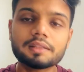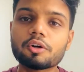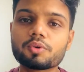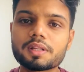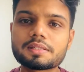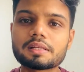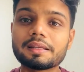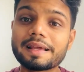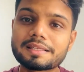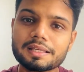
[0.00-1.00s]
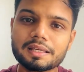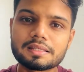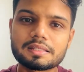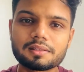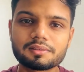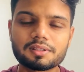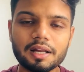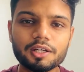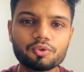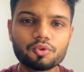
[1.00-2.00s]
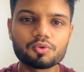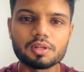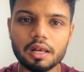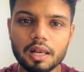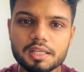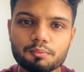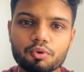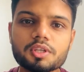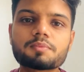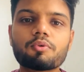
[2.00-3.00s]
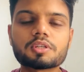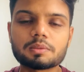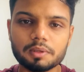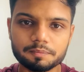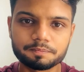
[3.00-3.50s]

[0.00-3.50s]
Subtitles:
Now students, next thing is, try to use less books as possible.